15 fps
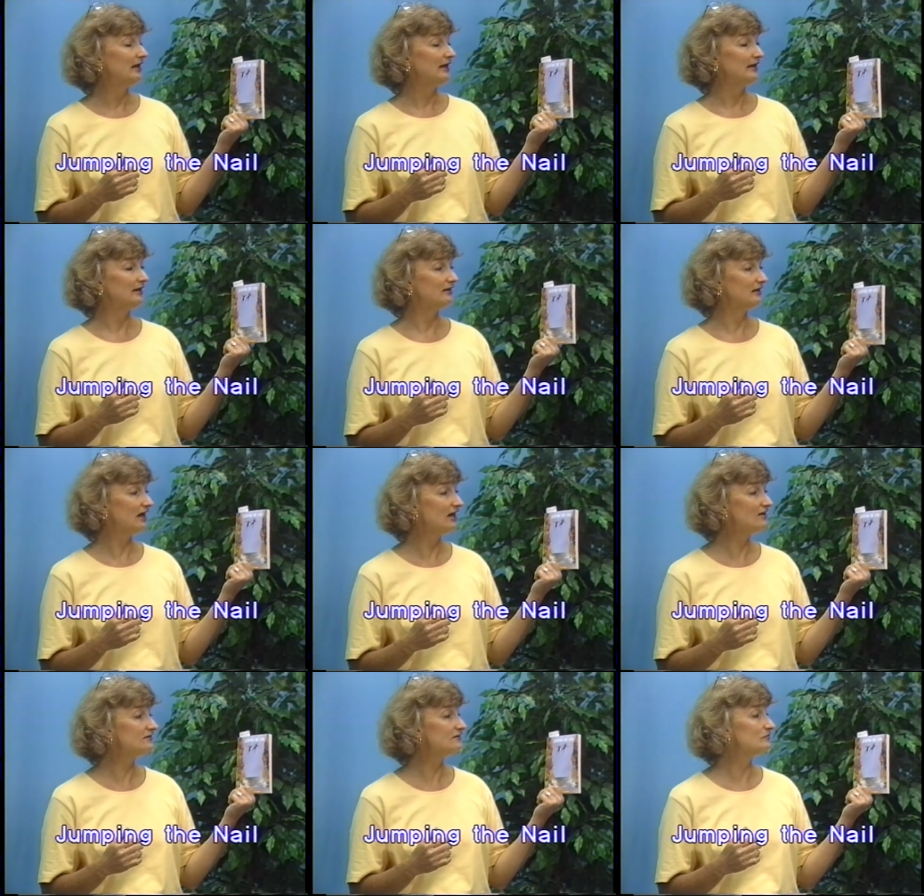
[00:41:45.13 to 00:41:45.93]
And it
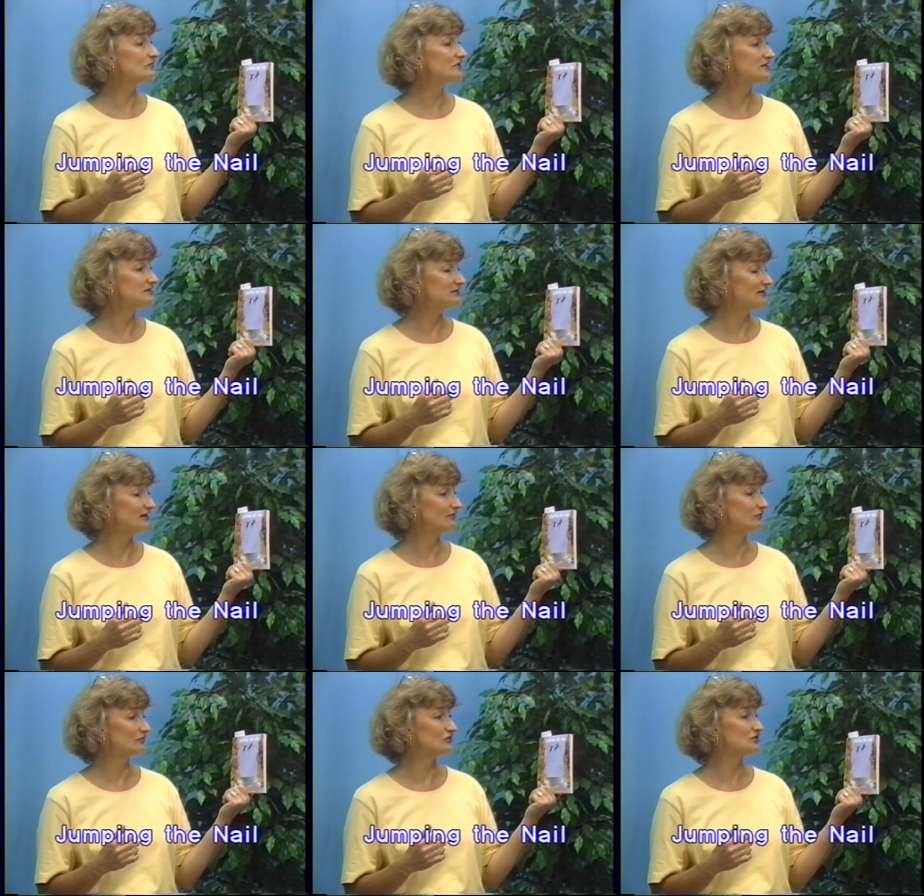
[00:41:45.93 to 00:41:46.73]
hasn't been
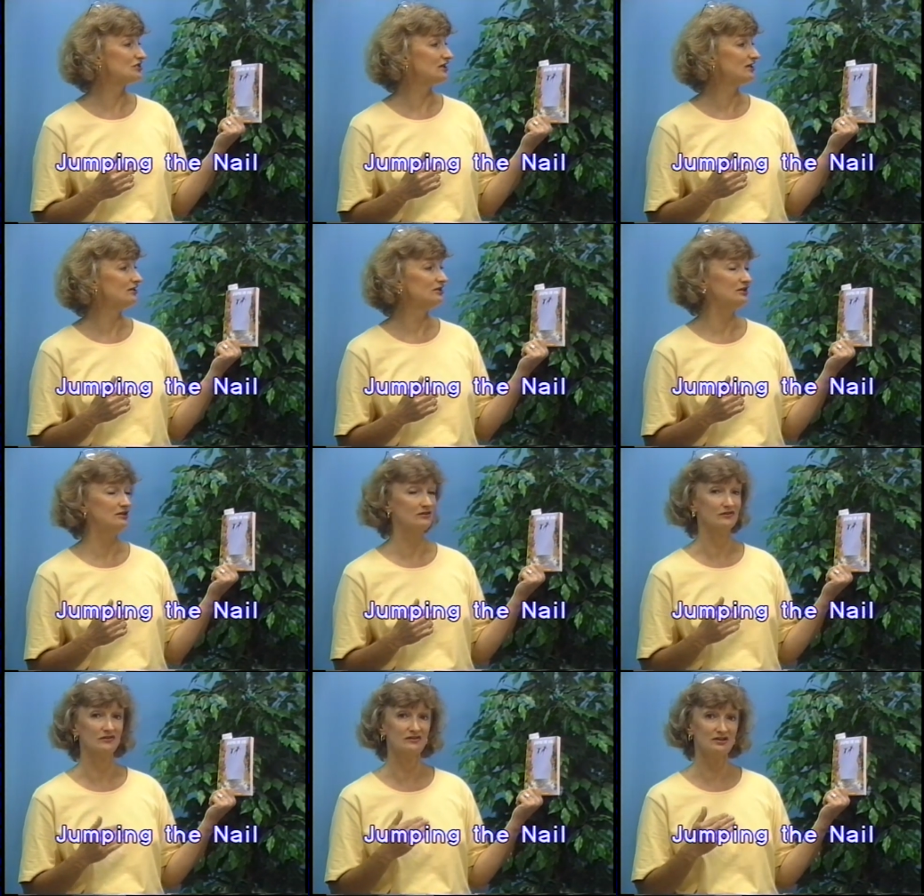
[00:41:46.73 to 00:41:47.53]
done for 10
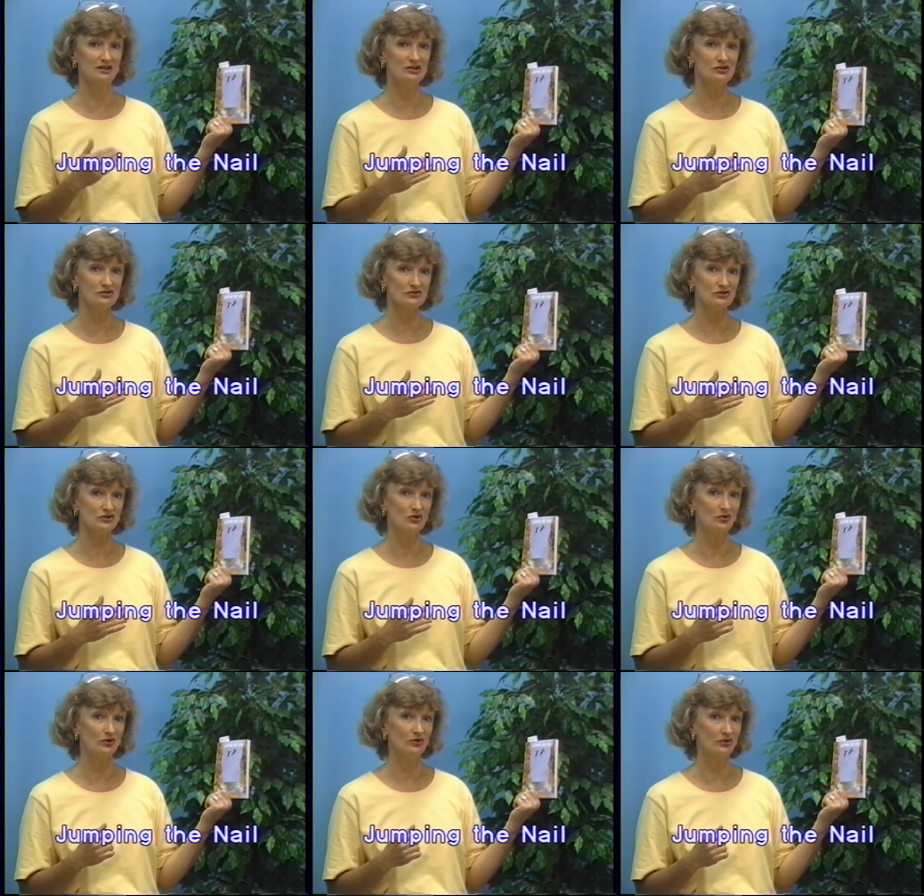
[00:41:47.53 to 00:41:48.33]
years. 10 years
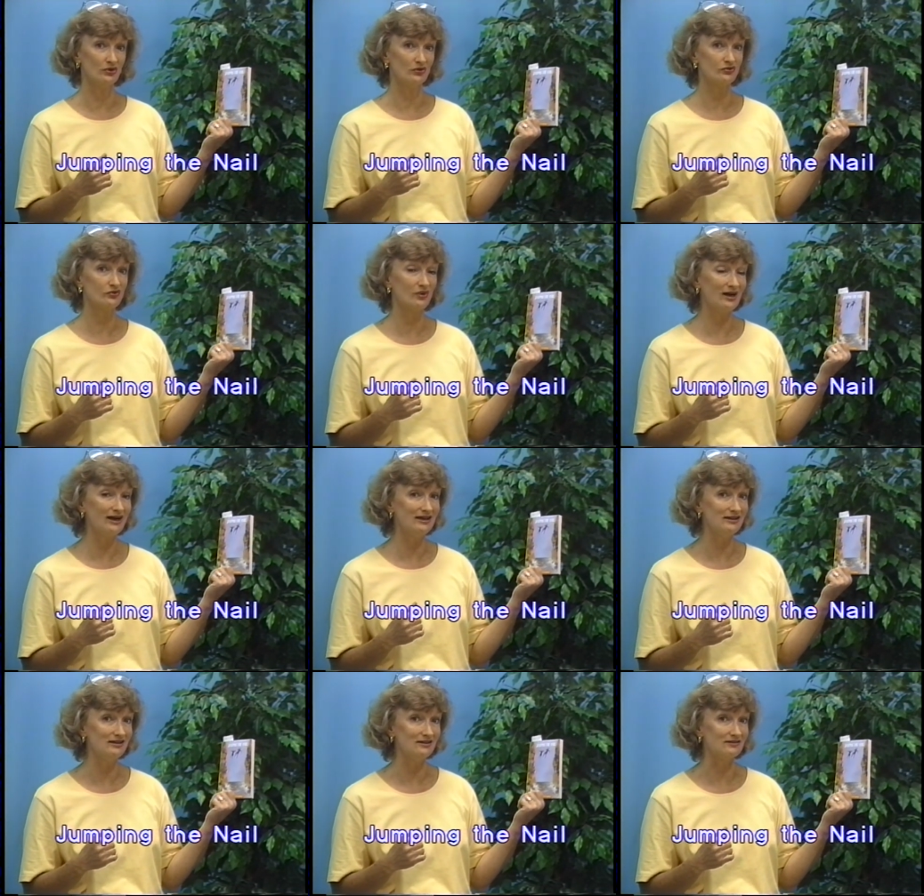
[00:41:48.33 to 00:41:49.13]
ago, a girl
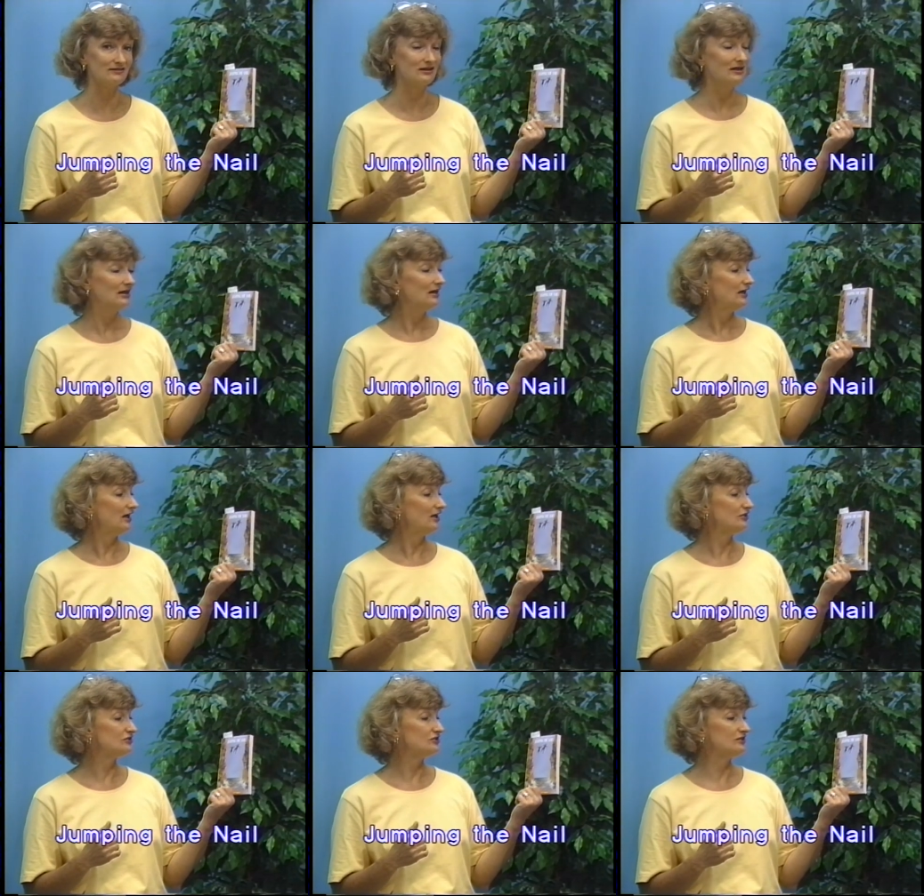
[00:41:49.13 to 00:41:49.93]
tried this,
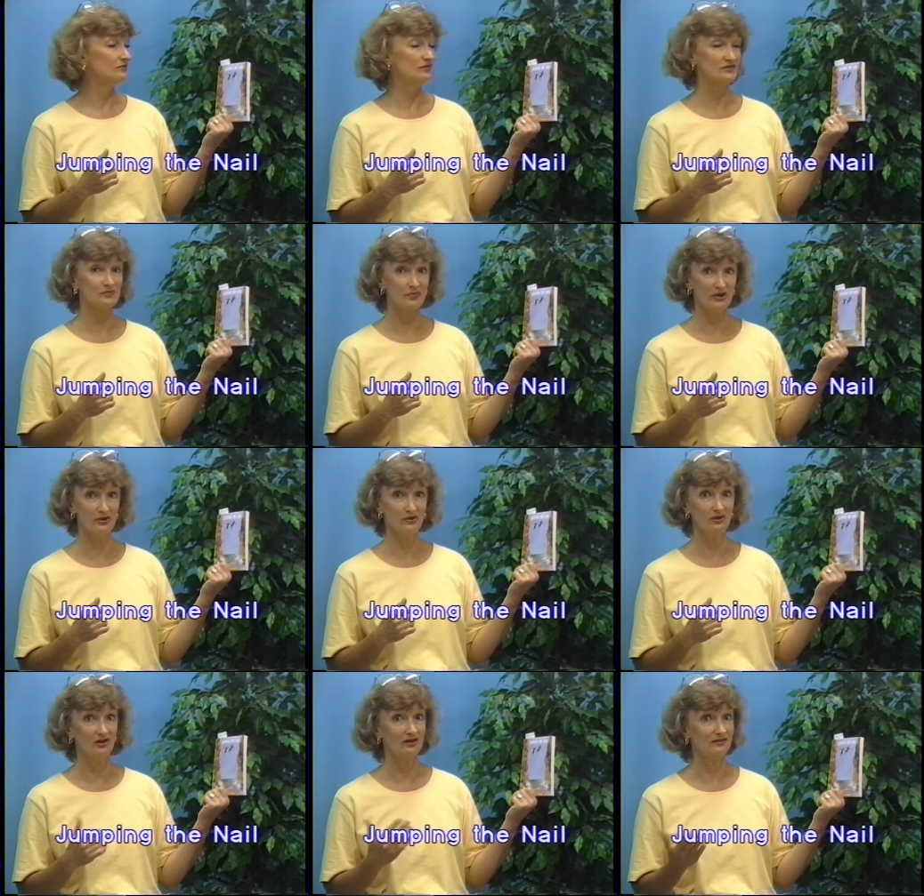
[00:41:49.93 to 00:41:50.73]
and she was
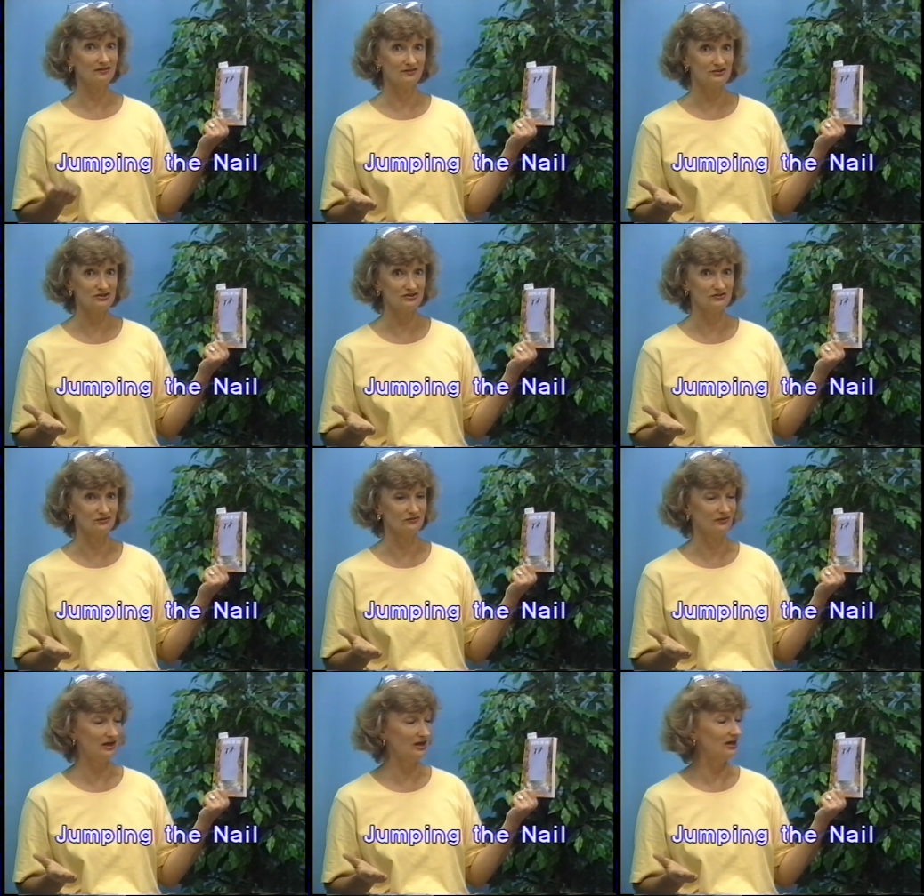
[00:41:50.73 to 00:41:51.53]
paralyzed. She
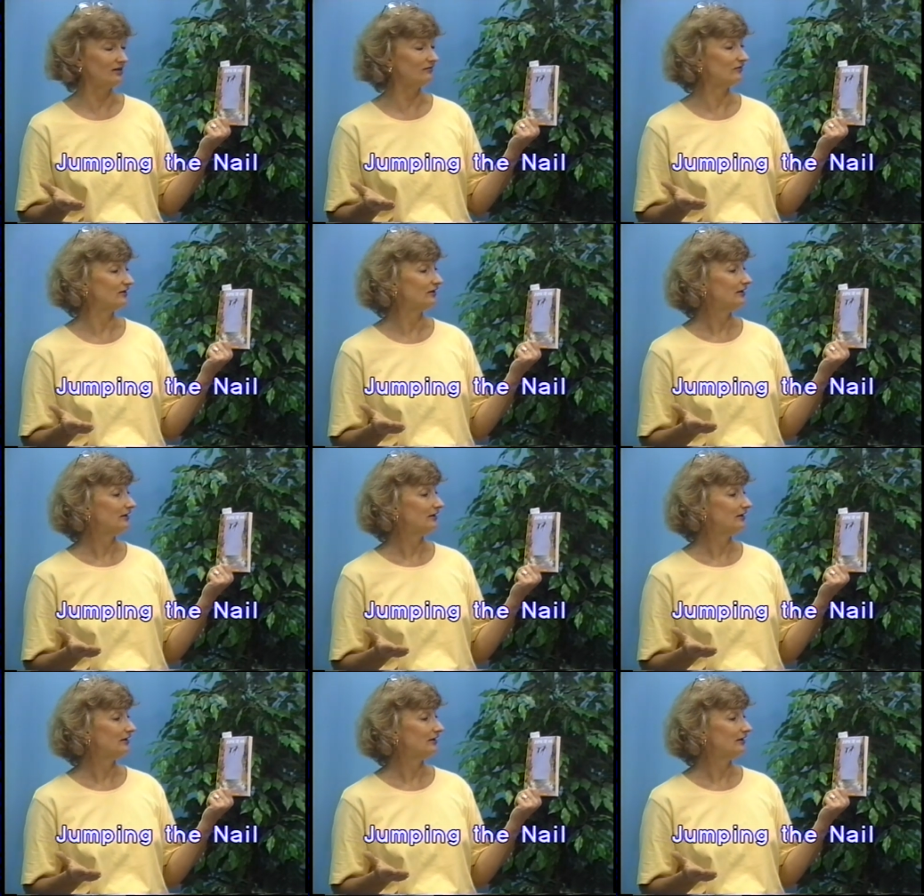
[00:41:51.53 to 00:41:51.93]
survived,